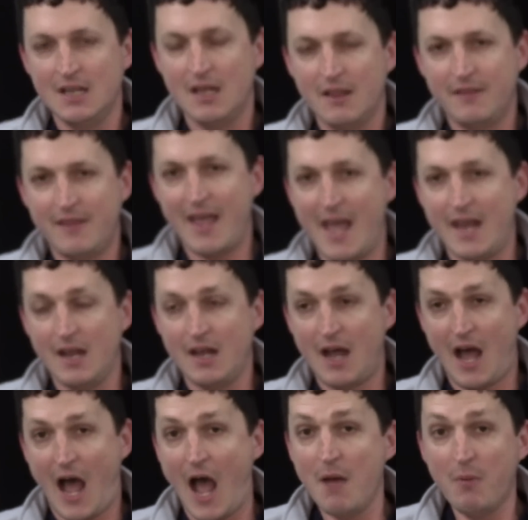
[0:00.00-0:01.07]
that
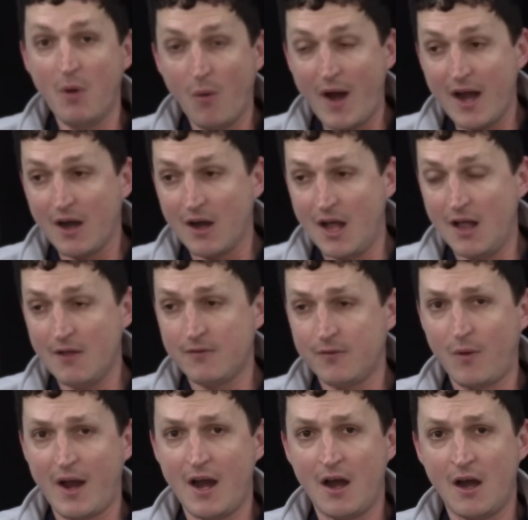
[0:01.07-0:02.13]
I'm aware of
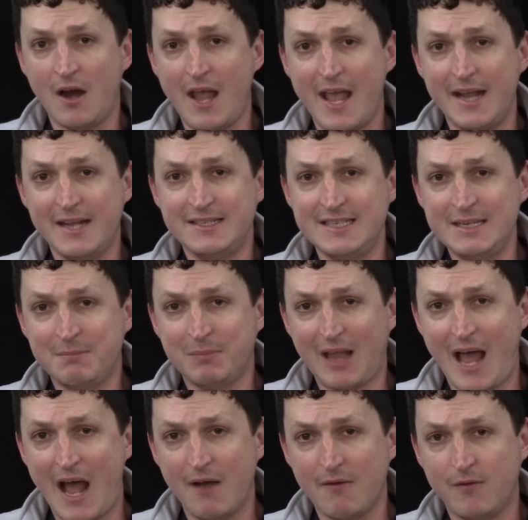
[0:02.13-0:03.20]
where a
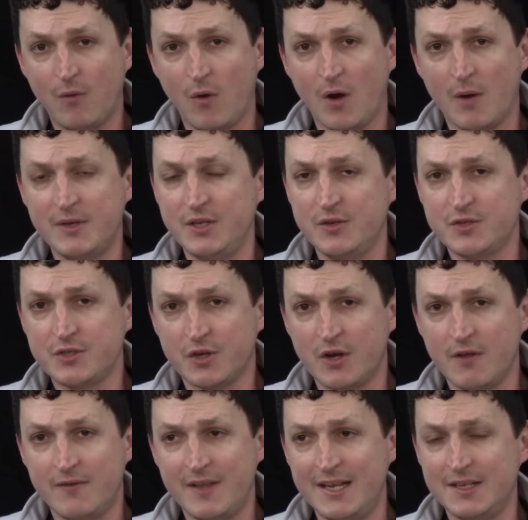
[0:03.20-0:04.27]
deplatformed user
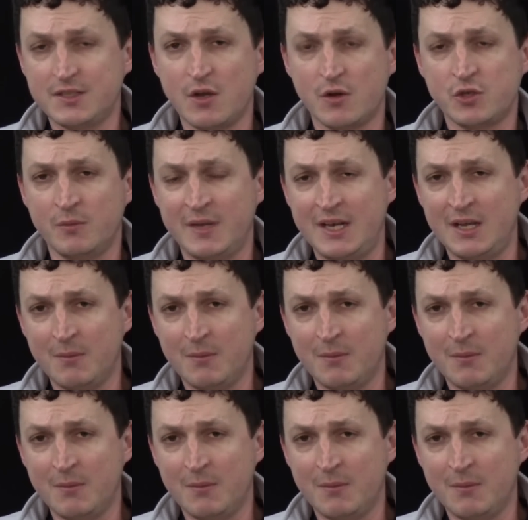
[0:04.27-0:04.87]
of any social media